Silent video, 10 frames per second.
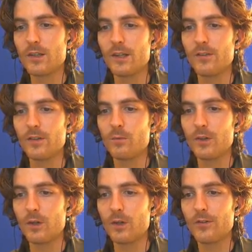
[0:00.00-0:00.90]
and this
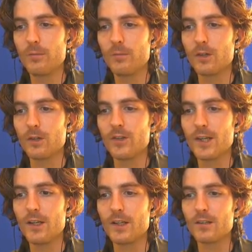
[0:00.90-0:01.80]
one also, because
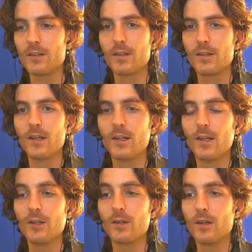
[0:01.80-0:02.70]
they are linked.
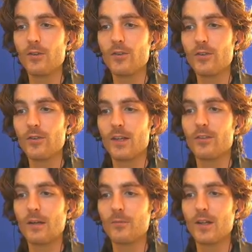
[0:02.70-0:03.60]
You can also say
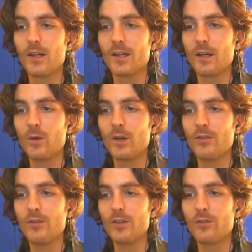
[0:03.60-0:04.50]
something like, I
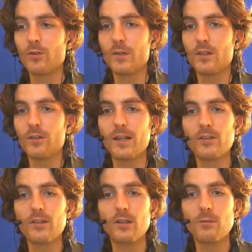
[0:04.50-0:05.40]
want this to be
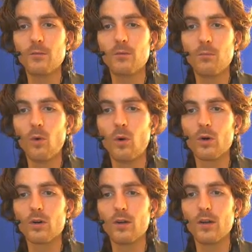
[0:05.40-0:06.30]
20
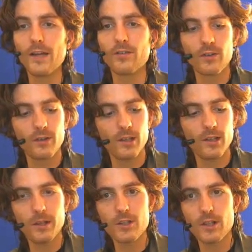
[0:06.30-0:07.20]
more or less,
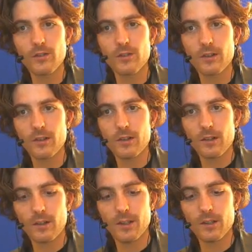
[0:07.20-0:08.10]
by just
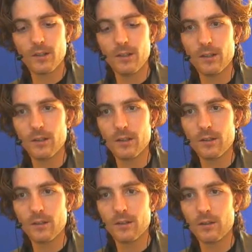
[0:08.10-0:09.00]
clicking here
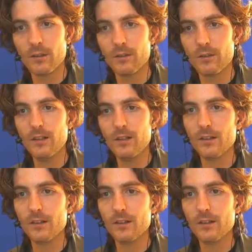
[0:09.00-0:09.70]
on 20.